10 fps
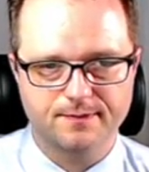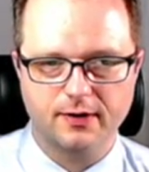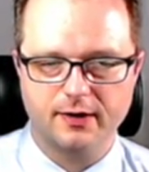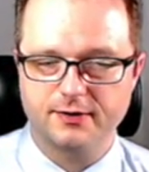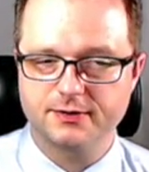
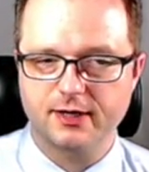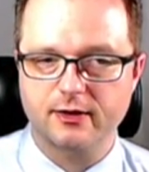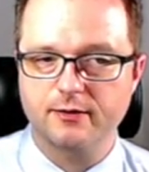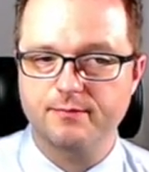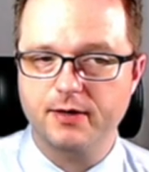An
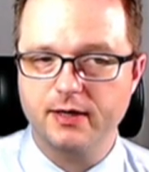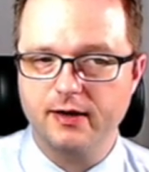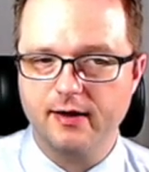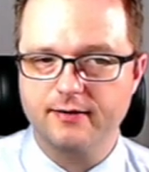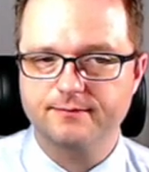
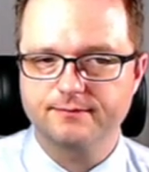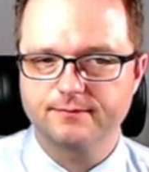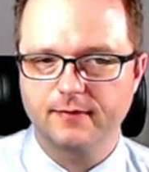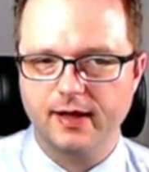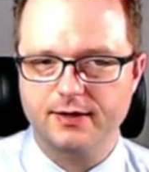encyclopedia
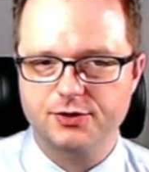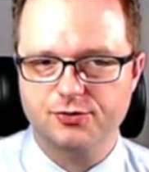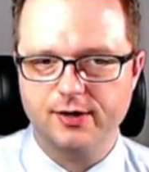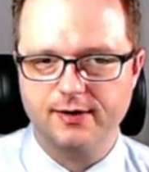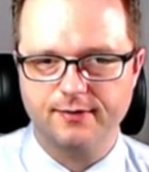
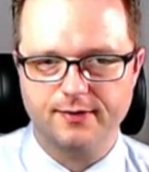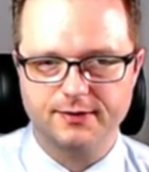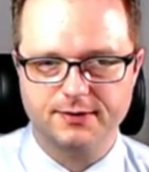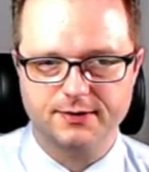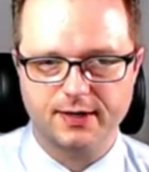entry,
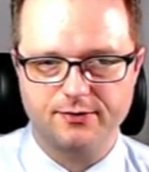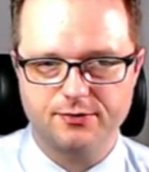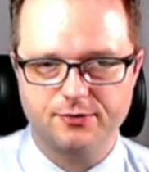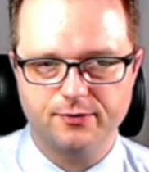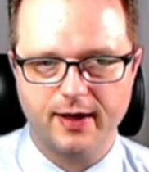this is how you
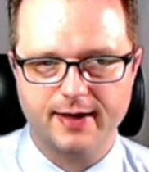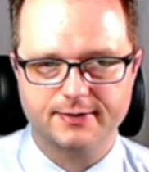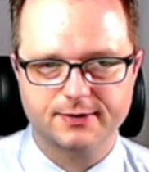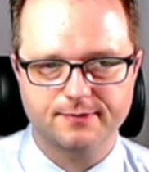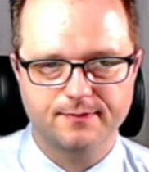do that.